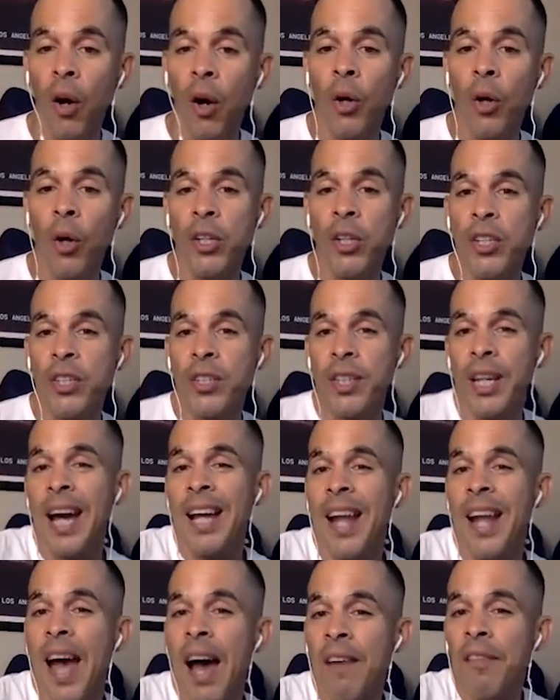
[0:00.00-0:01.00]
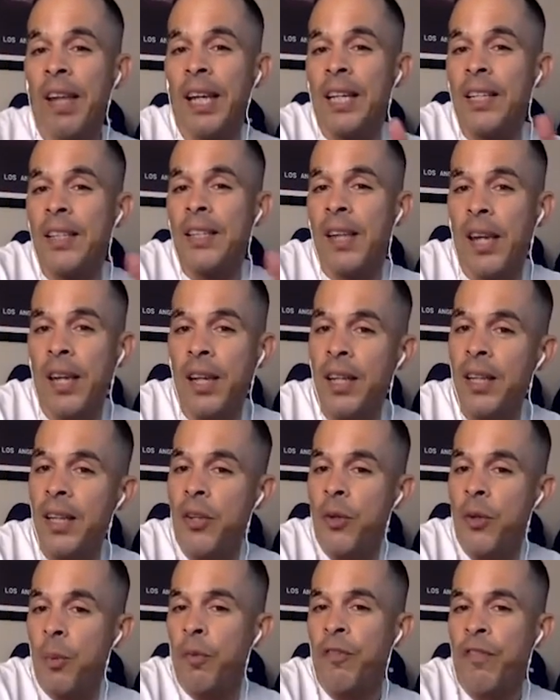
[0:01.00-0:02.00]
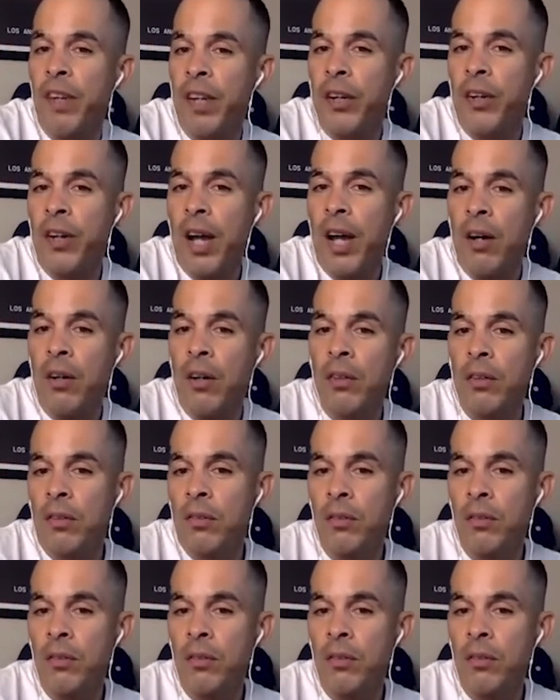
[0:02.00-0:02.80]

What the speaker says: or do you just kind of have like a date and then you'll figure it out